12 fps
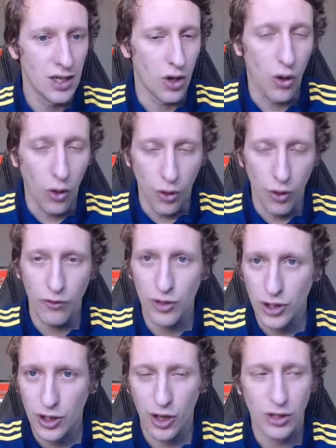over a
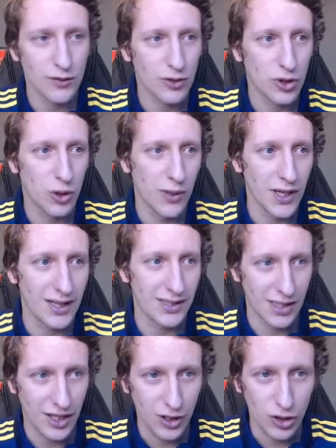course of a couple of years. I
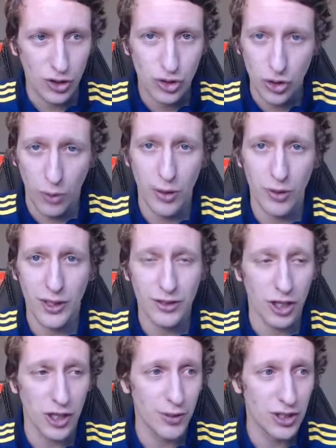think the summer is
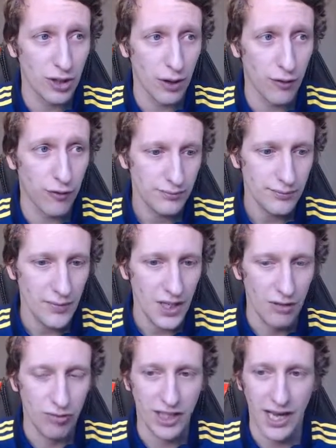going to be tough,
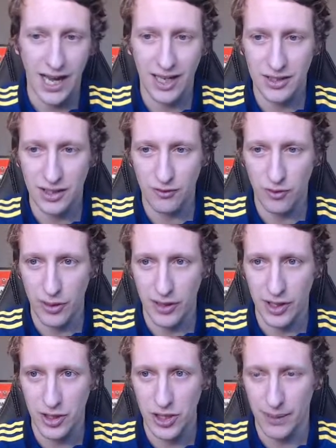regardless if we were in
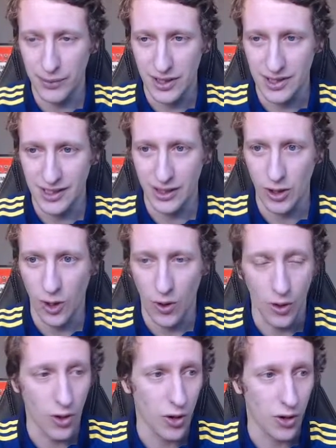the Champions League or
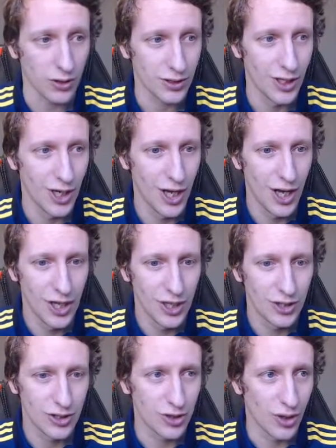not.
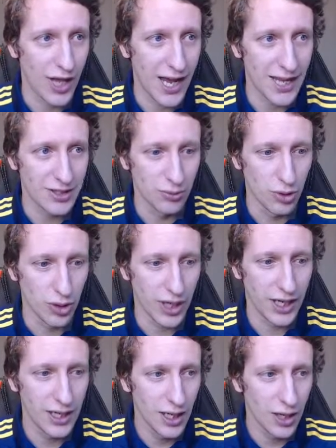So there's the
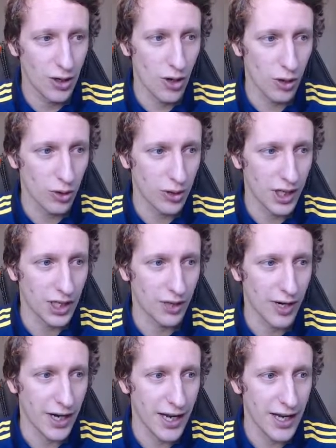money, not looking
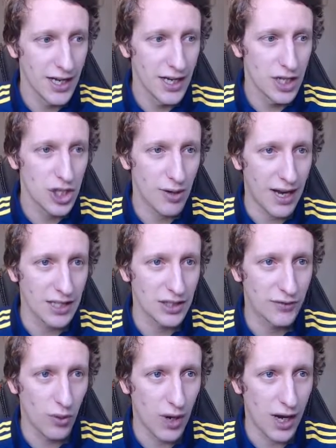great.
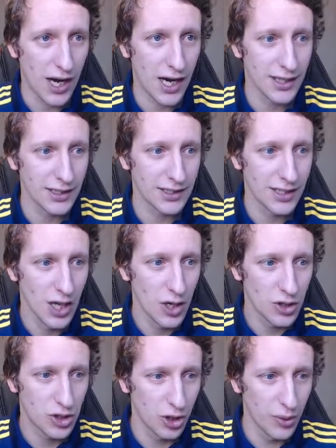Transfer-wise,
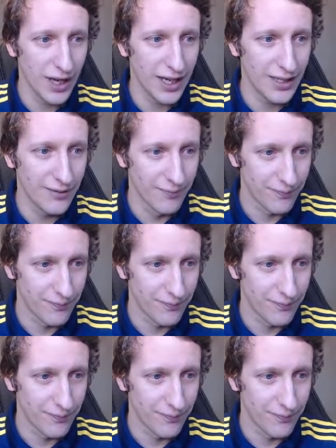2 in.